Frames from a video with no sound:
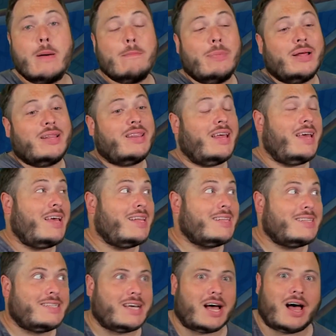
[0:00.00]
but the
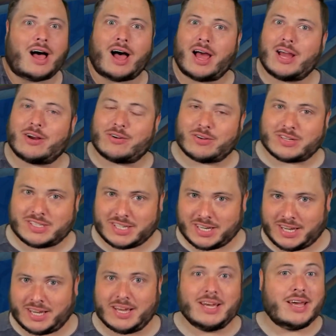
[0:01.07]

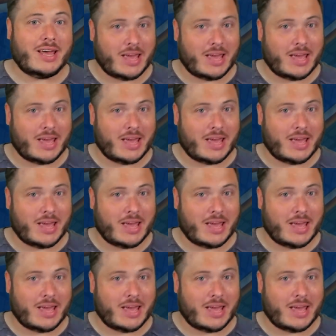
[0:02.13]
entirety,